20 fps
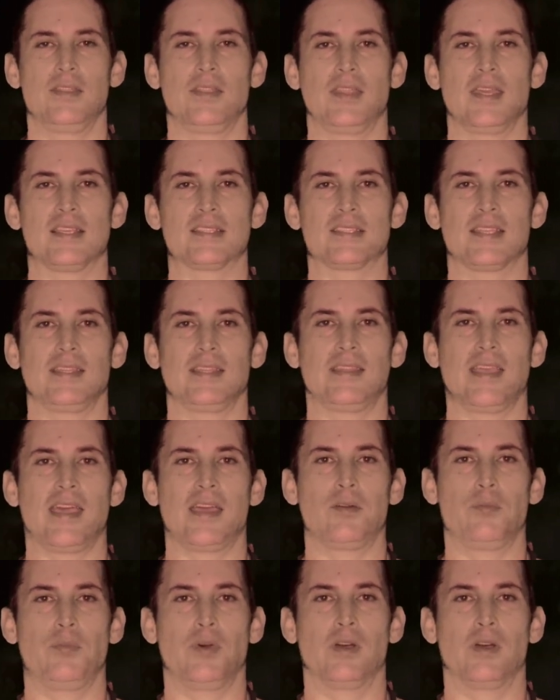things like
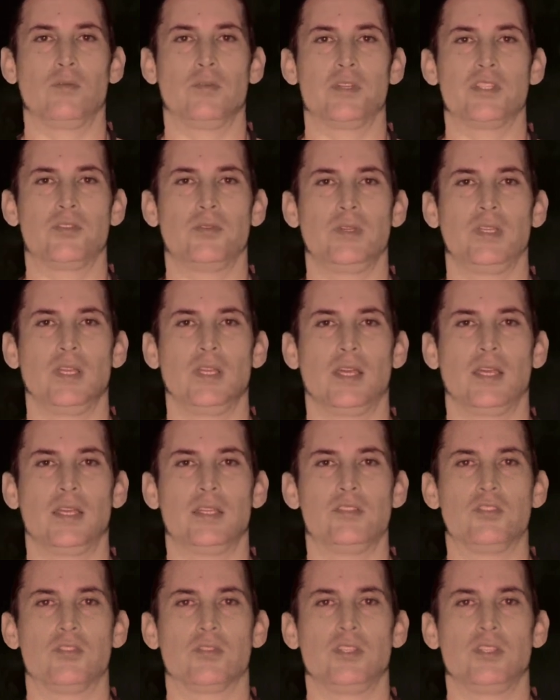that upon which we
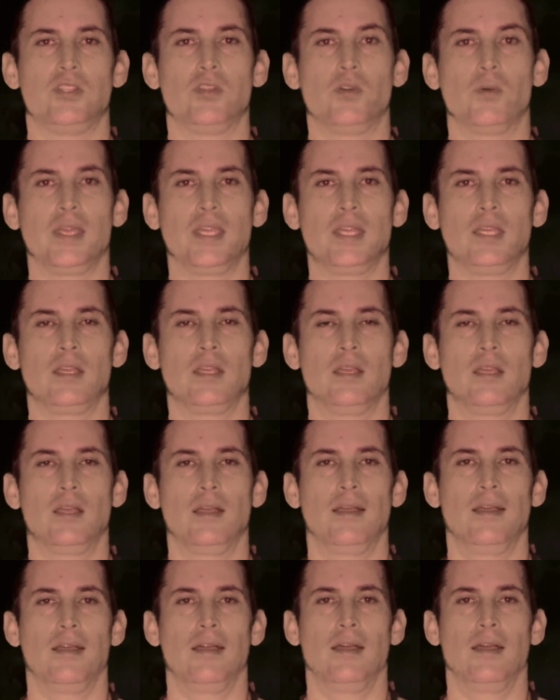uh, enjoy doing.
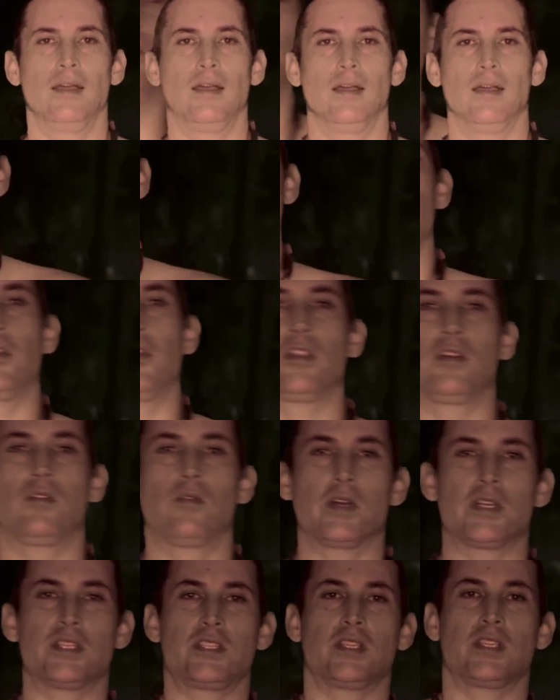Third
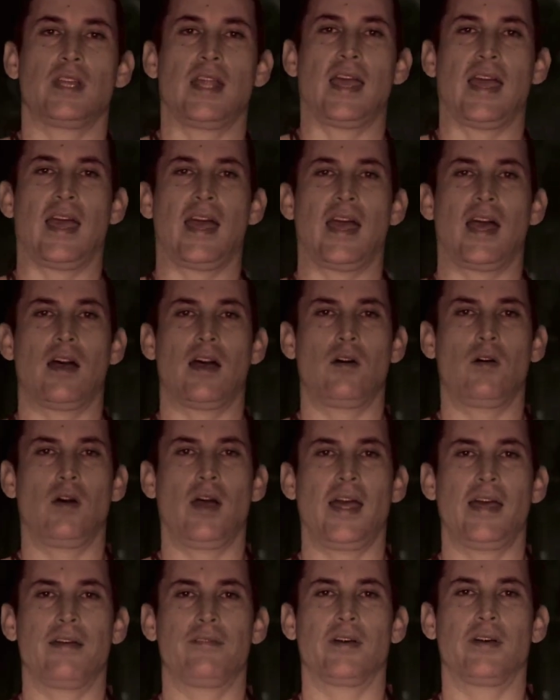question How
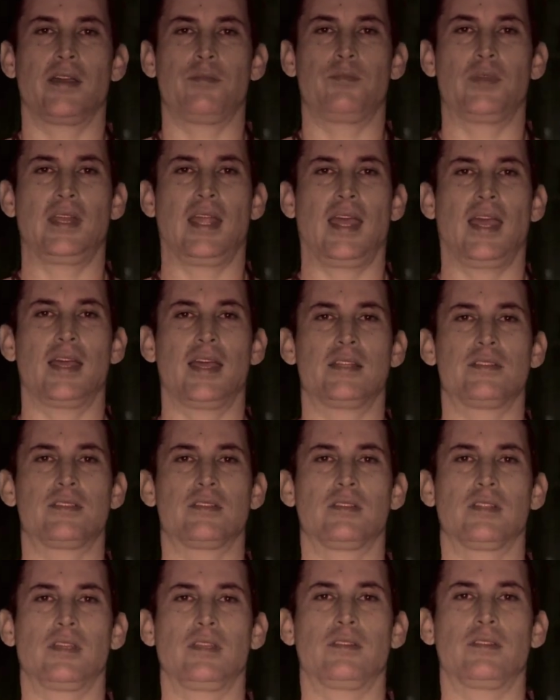have I been
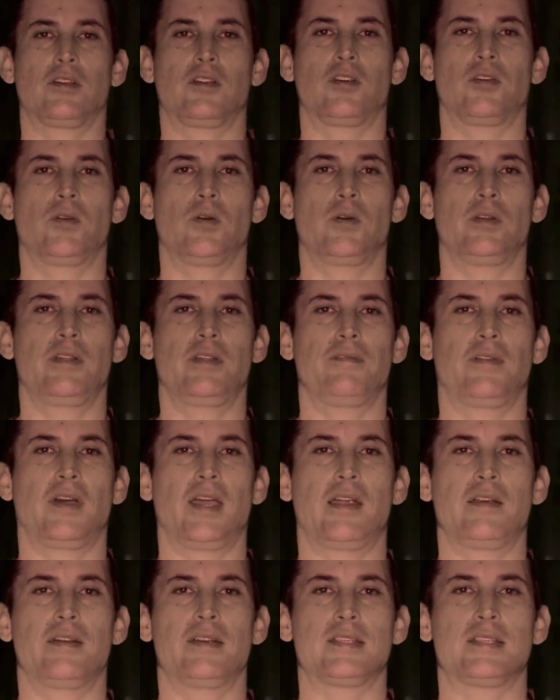handling the
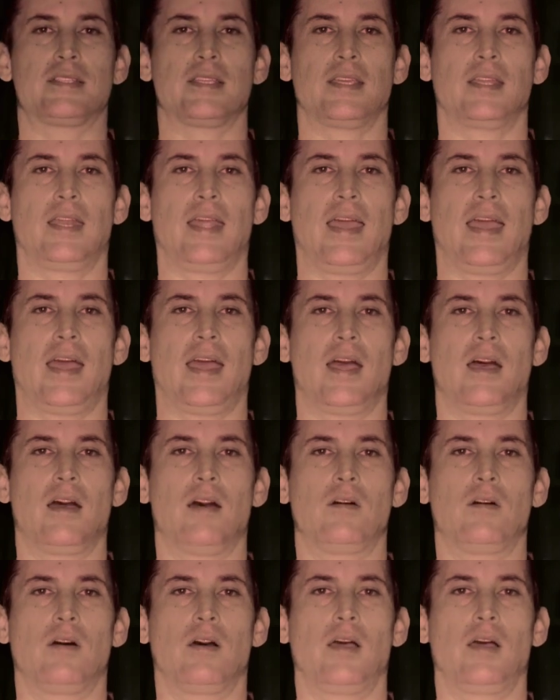coronavirus, and
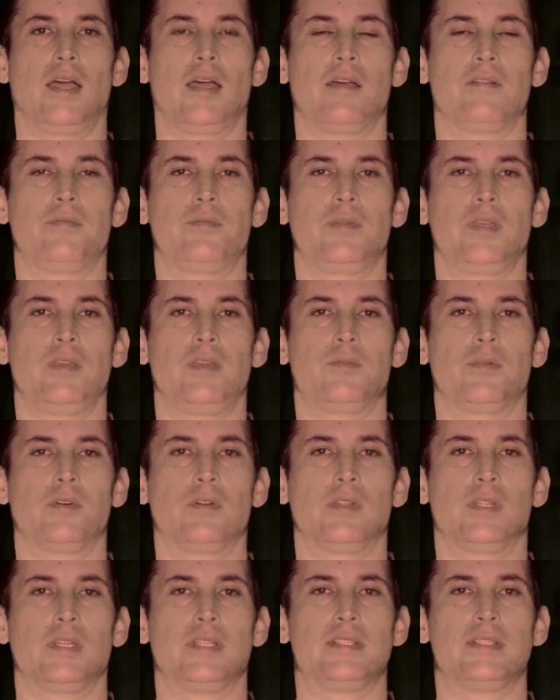how have
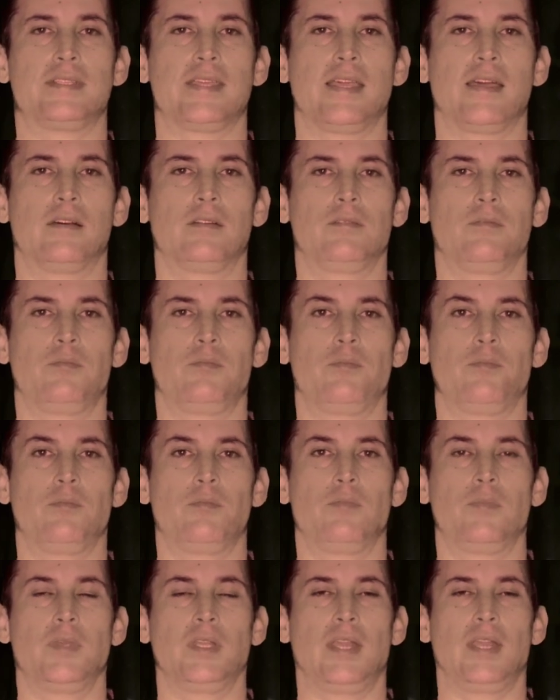people in town
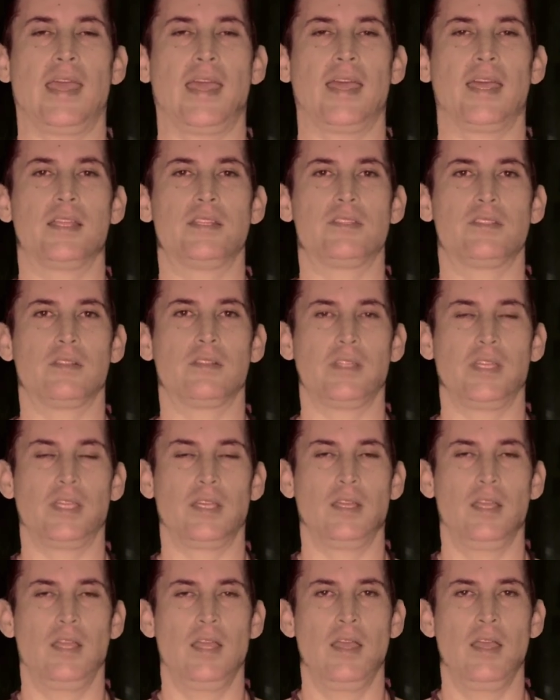been handling